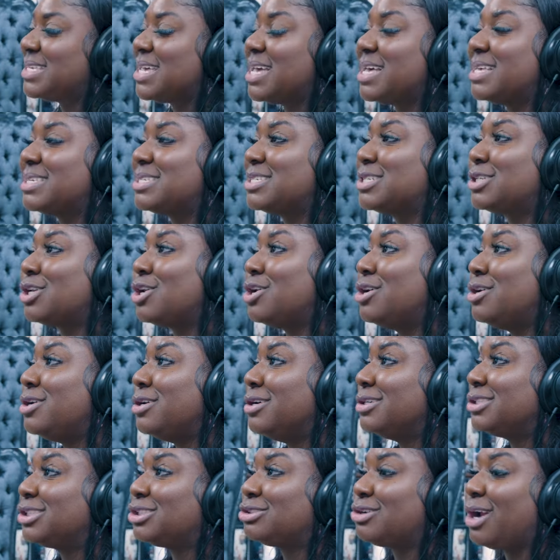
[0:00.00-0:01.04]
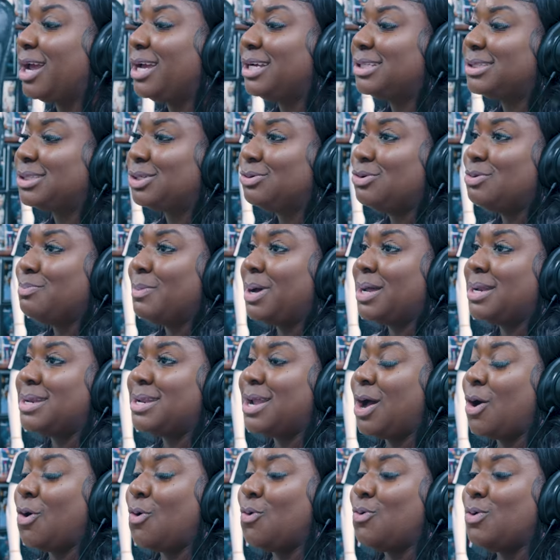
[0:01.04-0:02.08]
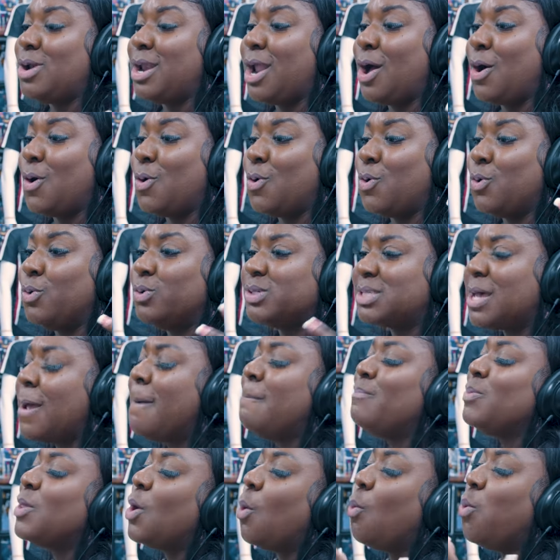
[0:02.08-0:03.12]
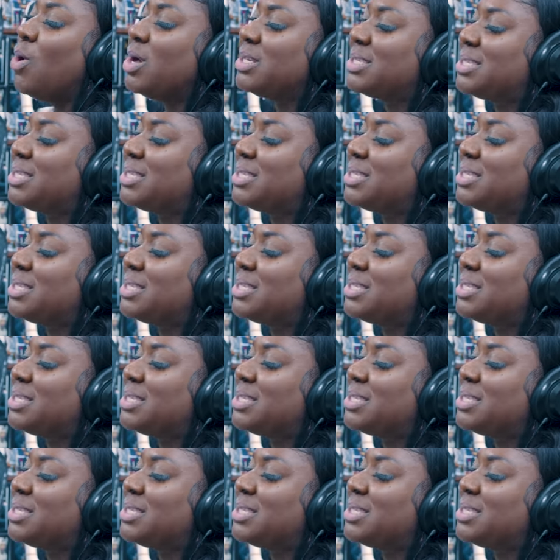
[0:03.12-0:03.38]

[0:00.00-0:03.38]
send slugs straight through my no lows. Man.